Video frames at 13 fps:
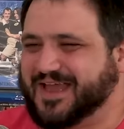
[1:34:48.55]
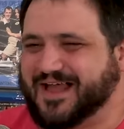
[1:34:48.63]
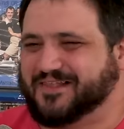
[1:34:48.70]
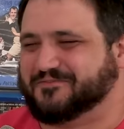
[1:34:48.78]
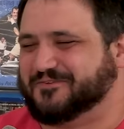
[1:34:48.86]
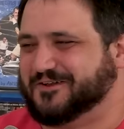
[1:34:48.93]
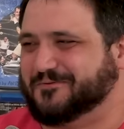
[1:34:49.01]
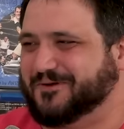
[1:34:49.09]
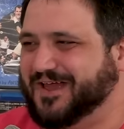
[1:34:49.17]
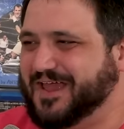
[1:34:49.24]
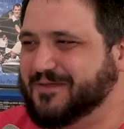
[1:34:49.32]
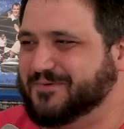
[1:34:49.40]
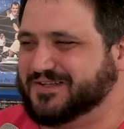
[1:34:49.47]
the elephant
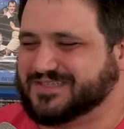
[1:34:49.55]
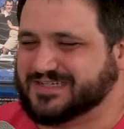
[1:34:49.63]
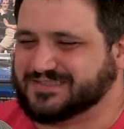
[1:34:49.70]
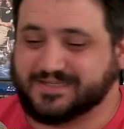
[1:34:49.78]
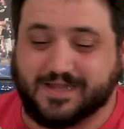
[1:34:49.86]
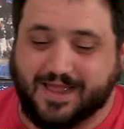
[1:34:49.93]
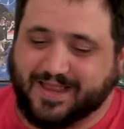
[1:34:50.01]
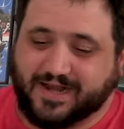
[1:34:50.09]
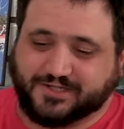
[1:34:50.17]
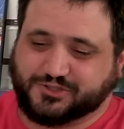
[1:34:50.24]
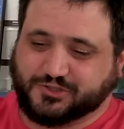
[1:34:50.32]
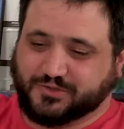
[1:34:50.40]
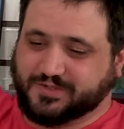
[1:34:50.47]
away, but instead he's like, no, I gotta
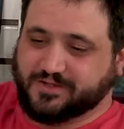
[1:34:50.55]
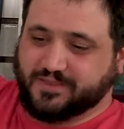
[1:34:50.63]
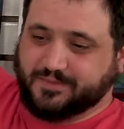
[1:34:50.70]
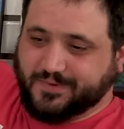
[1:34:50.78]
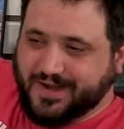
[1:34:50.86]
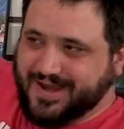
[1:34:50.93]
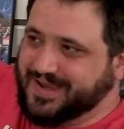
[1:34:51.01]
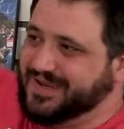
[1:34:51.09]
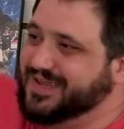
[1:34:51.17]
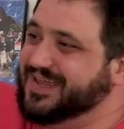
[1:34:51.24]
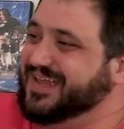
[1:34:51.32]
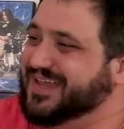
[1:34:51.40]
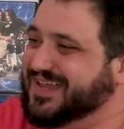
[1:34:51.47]
shoot it in the
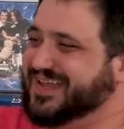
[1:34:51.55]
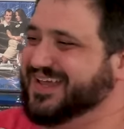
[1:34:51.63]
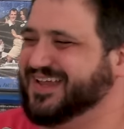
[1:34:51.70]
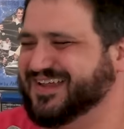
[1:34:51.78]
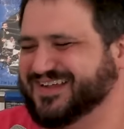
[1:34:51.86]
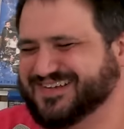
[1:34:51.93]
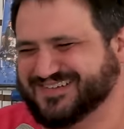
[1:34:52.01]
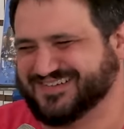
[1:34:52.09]
brain.